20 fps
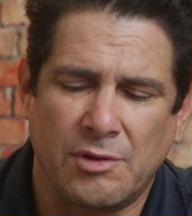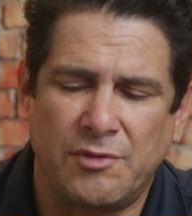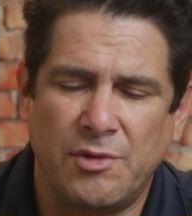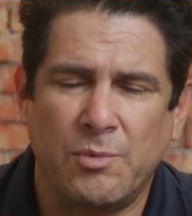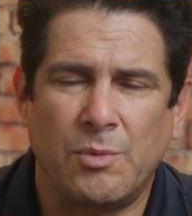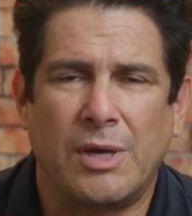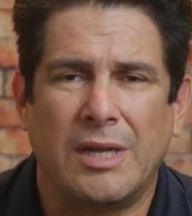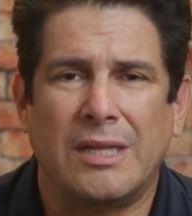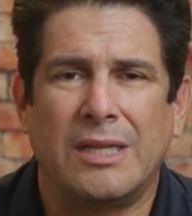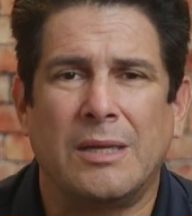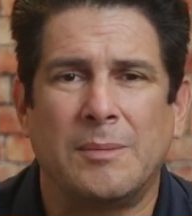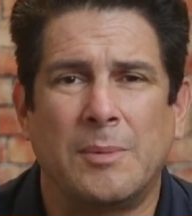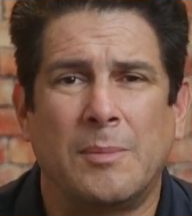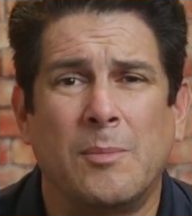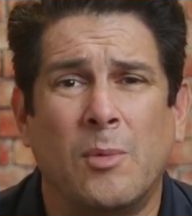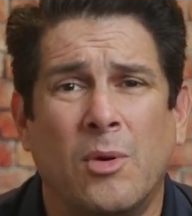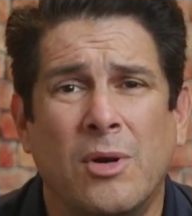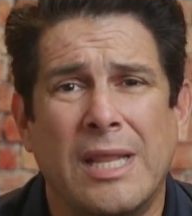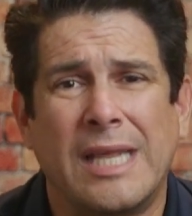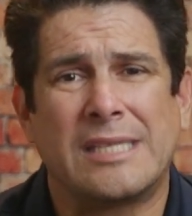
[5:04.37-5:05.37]
if you want a little
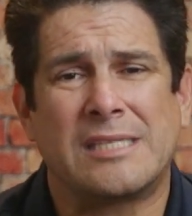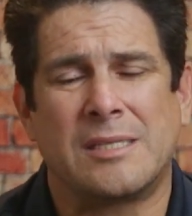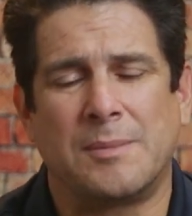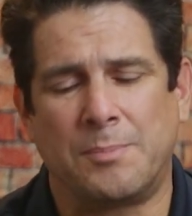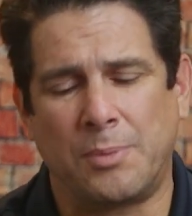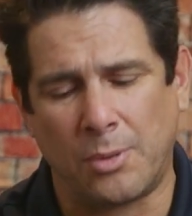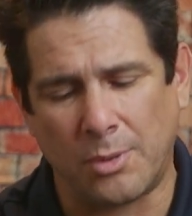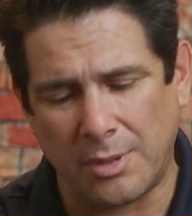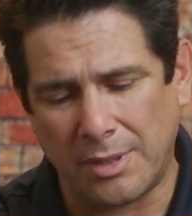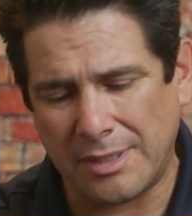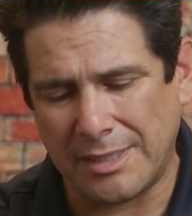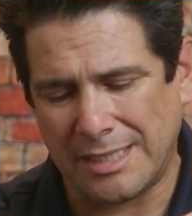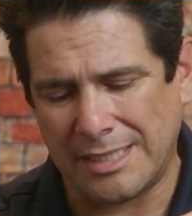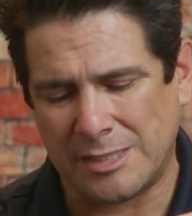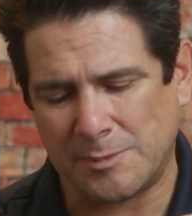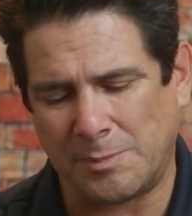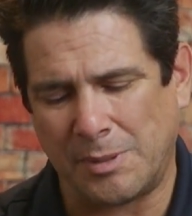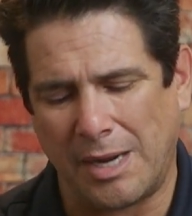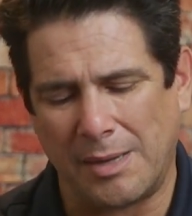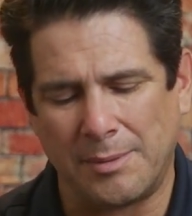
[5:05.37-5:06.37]
bit more of that support,
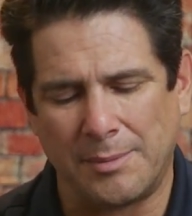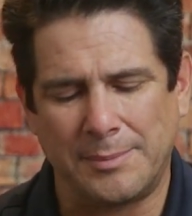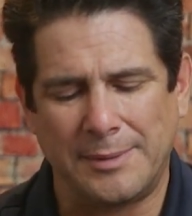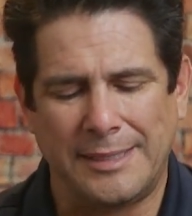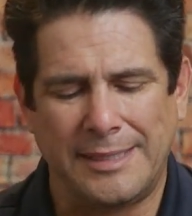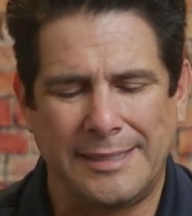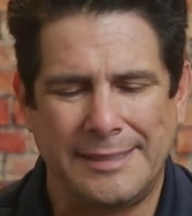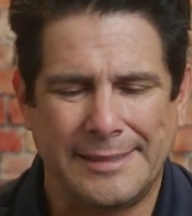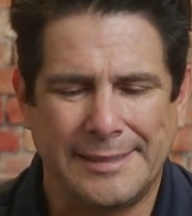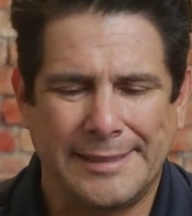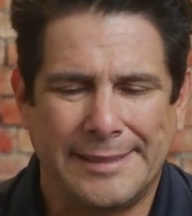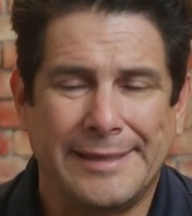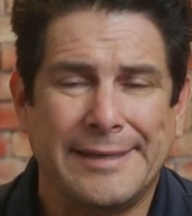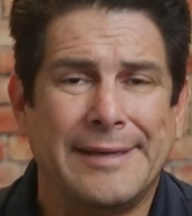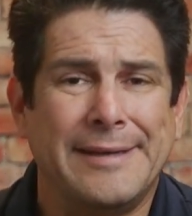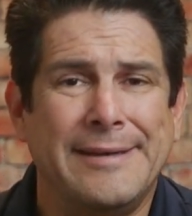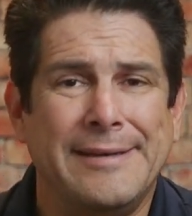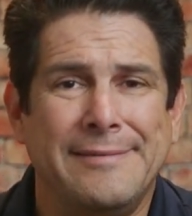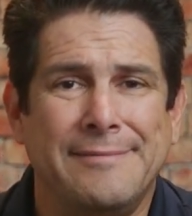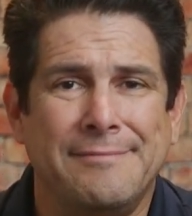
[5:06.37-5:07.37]
it's probably
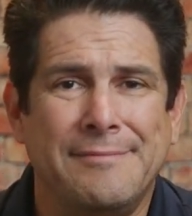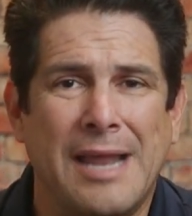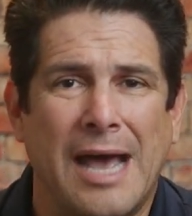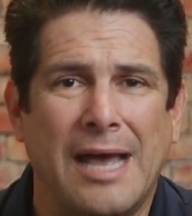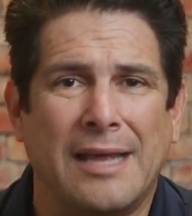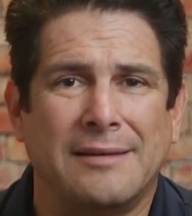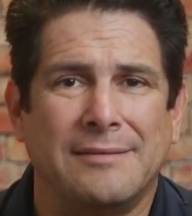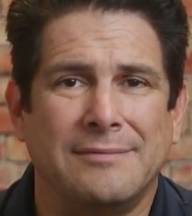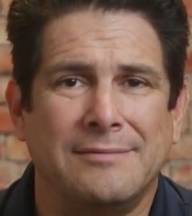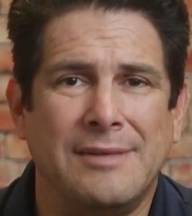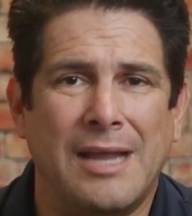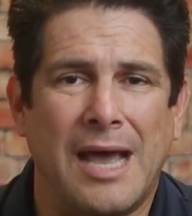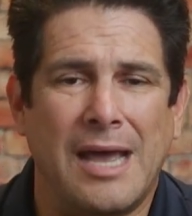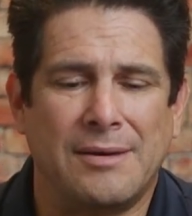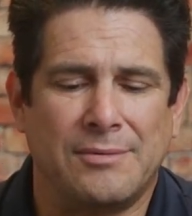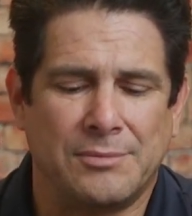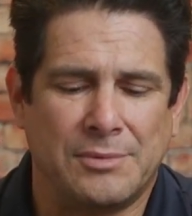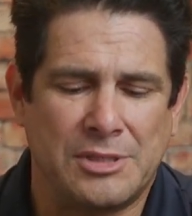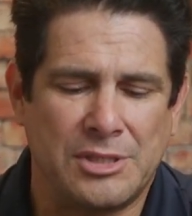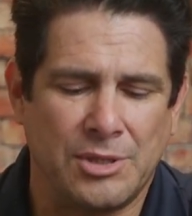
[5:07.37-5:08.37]

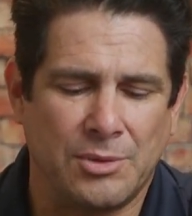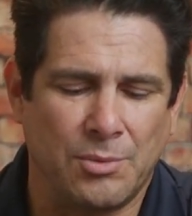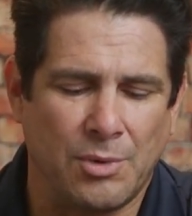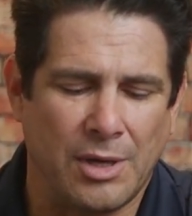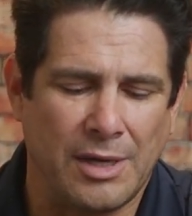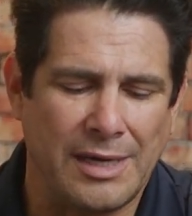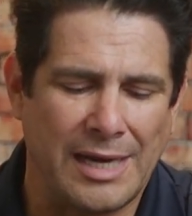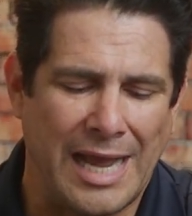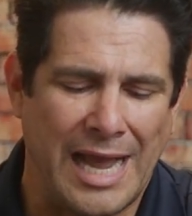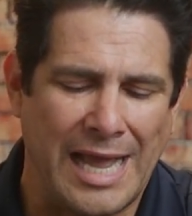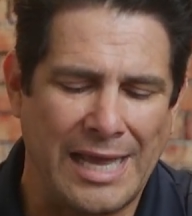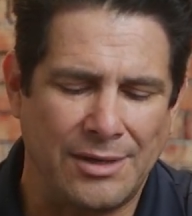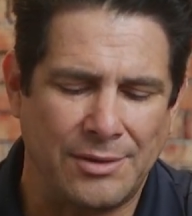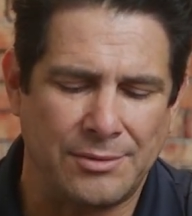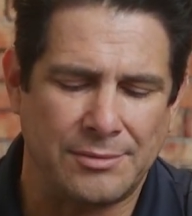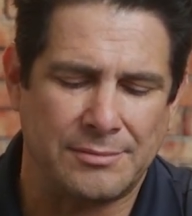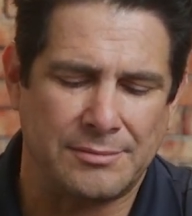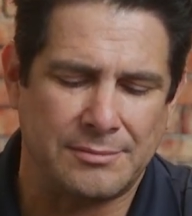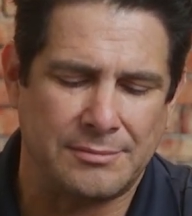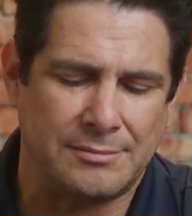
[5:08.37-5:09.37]
not what you want. I
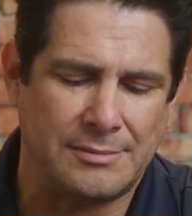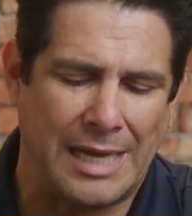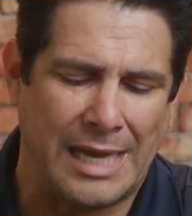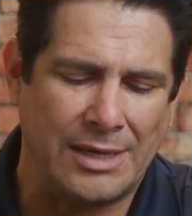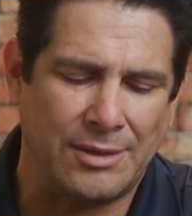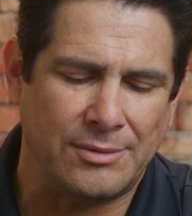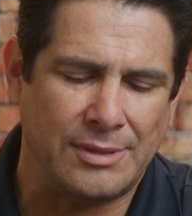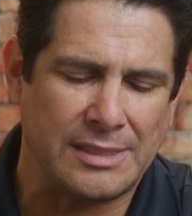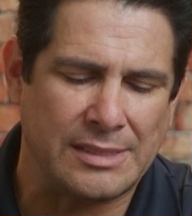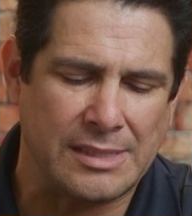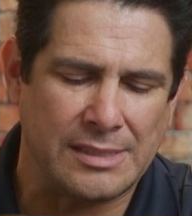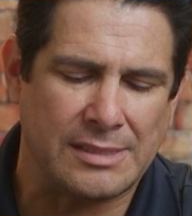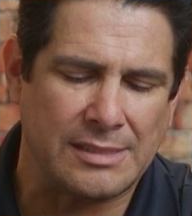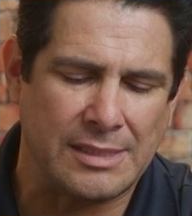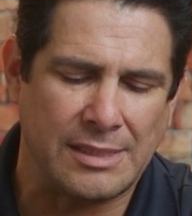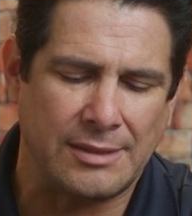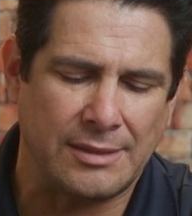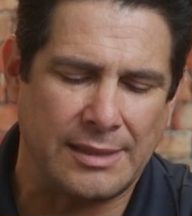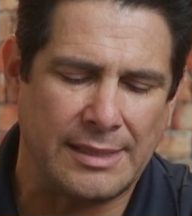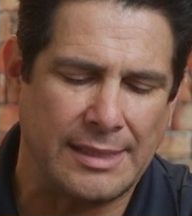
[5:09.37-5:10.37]
don't
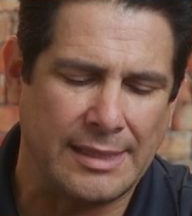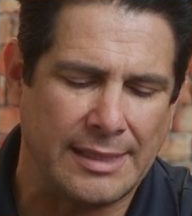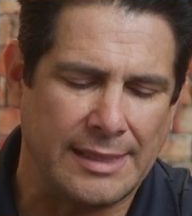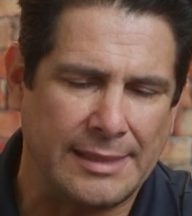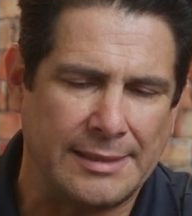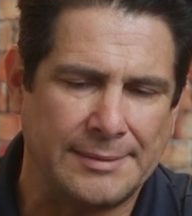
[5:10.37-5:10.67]
necessarily,